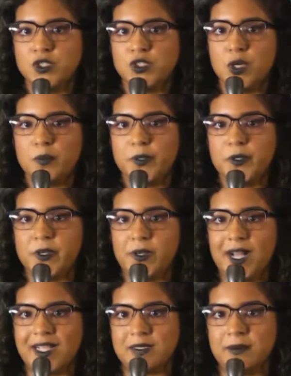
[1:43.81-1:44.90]
Don't boo your
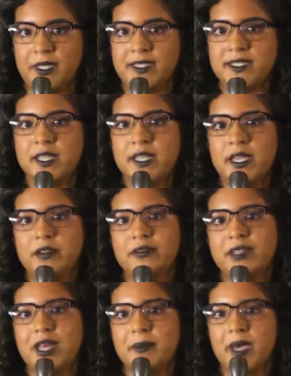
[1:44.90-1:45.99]
classmates, and for
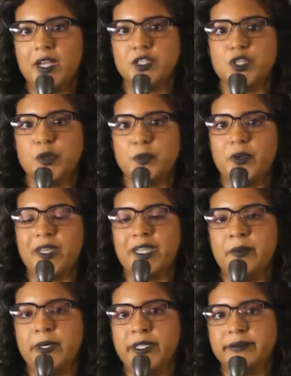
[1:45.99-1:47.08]
that matter, don't boo
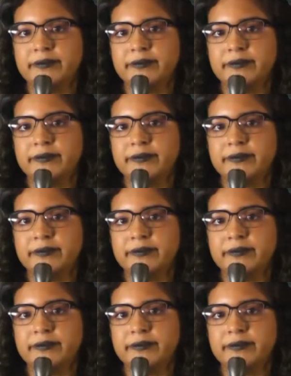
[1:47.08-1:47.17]
anyone.